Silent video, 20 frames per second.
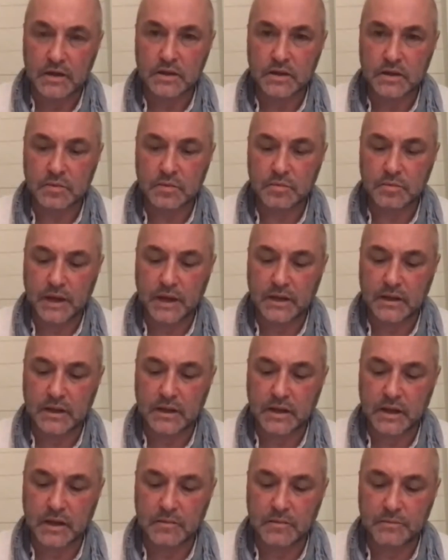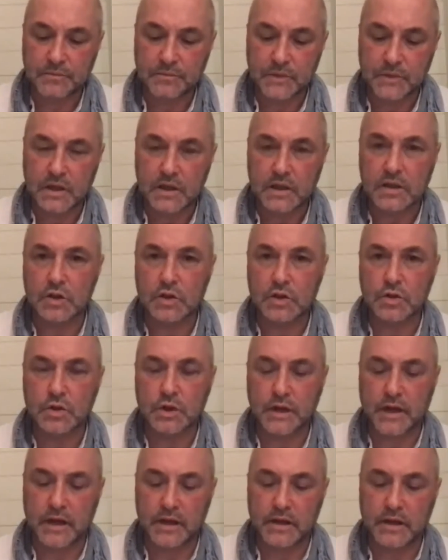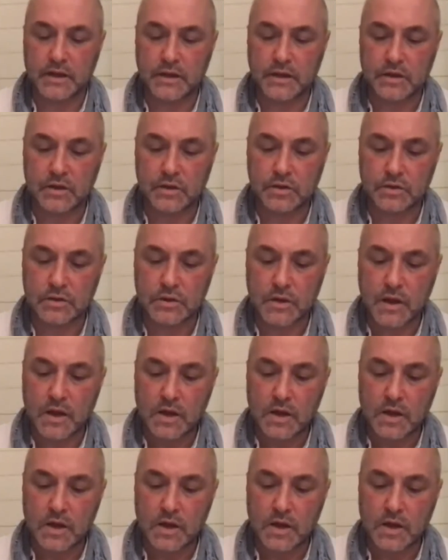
near Bethlehem in the Judean hills,